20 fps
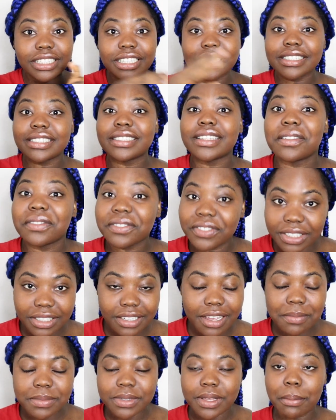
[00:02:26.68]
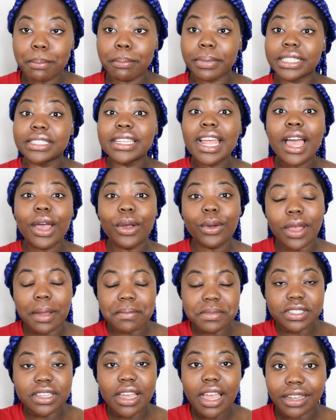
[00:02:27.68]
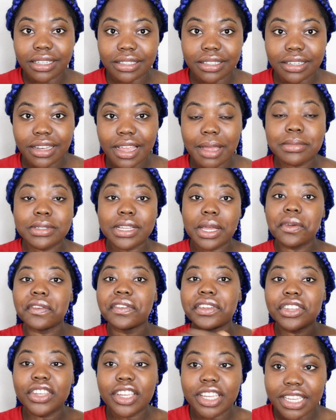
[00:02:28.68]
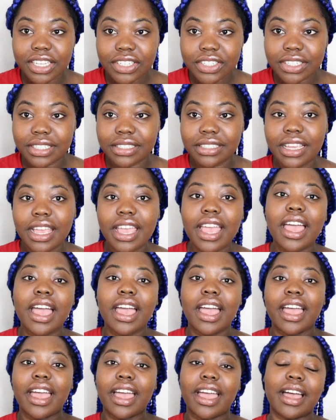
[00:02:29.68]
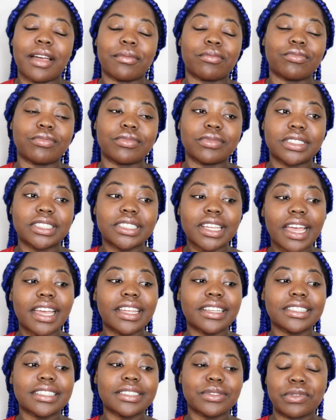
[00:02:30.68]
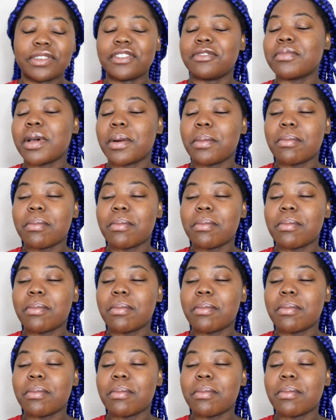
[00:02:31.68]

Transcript: something comes up. But now I'm done. I'm done with education. I'm done with my